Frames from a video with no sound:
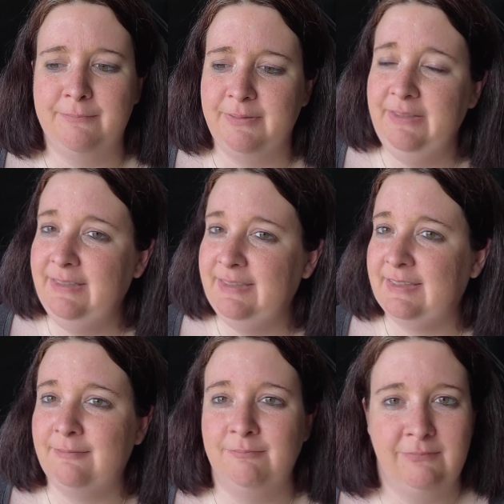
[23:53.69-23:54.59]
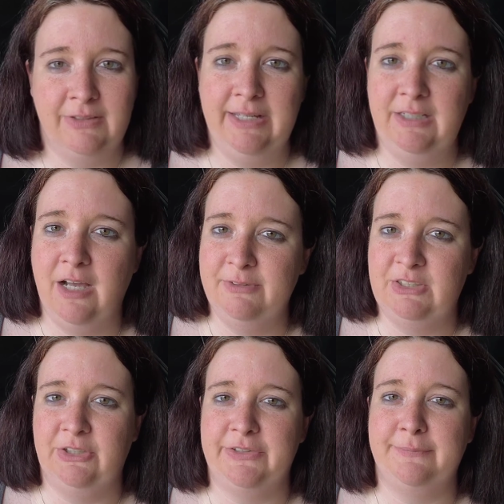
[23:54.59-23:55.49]
Please like, comment,
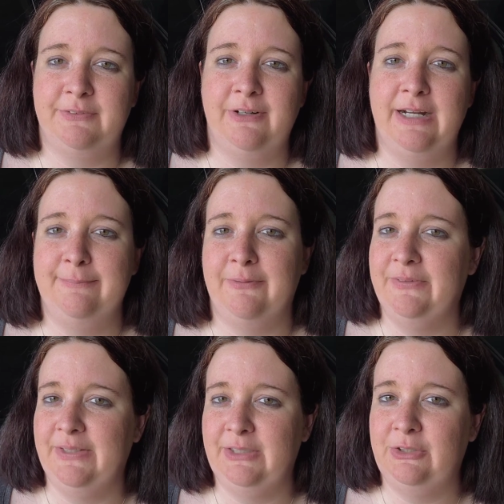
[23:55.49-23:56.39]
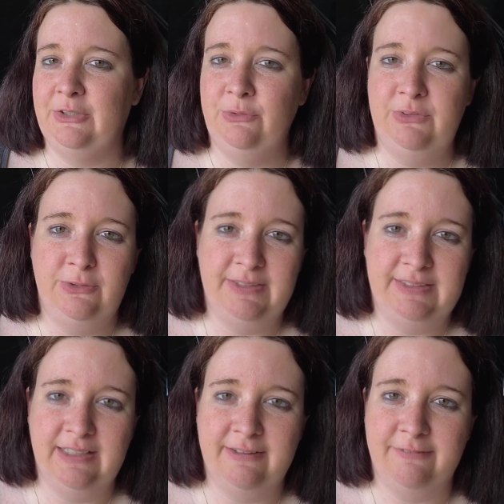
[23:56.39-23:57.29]
share, subscribe, all that good YouTube-y
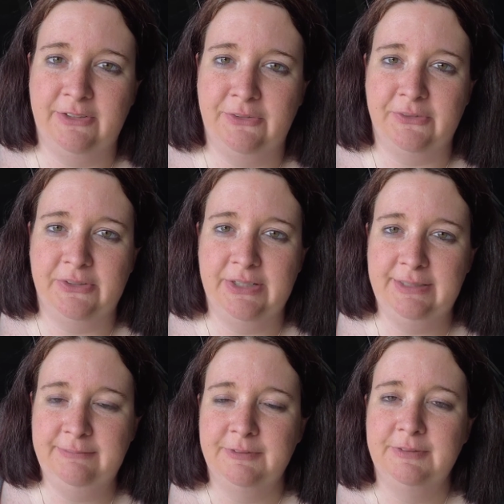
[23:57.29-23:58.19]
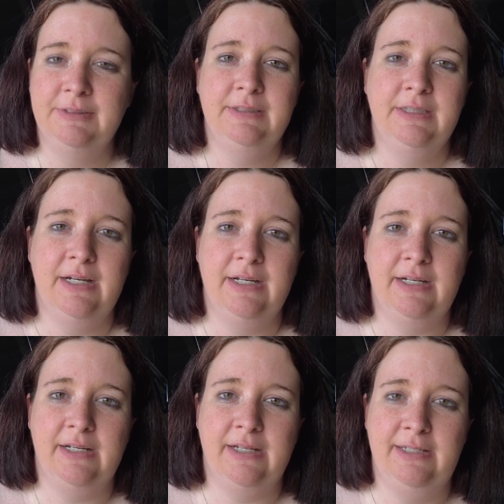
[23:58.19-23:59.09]
stuff I know you're good at.
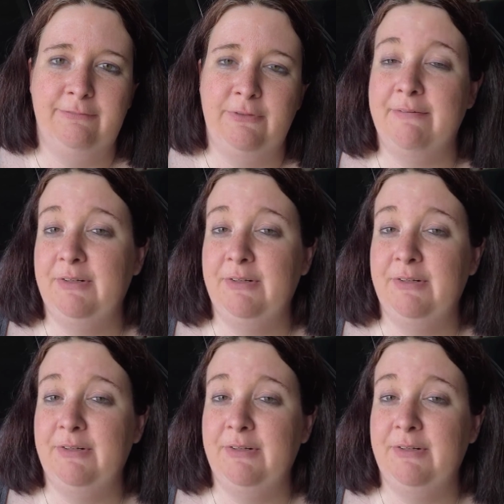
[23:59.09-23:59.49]
If you have any